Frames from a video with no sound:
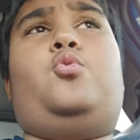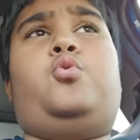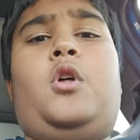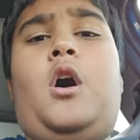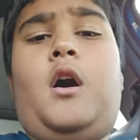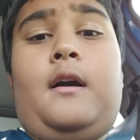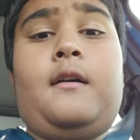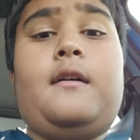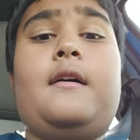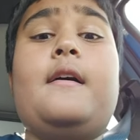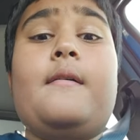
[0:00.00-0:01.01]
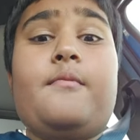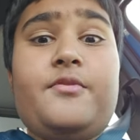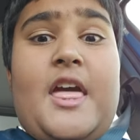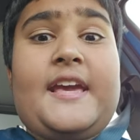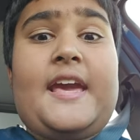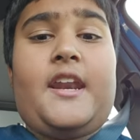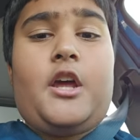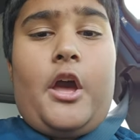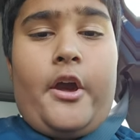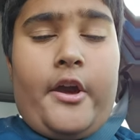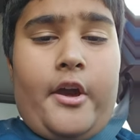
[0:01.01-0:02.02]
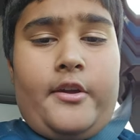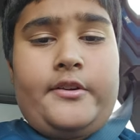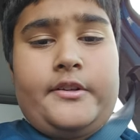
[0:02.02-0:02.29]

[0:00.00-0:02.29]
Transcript: long, they get hurt.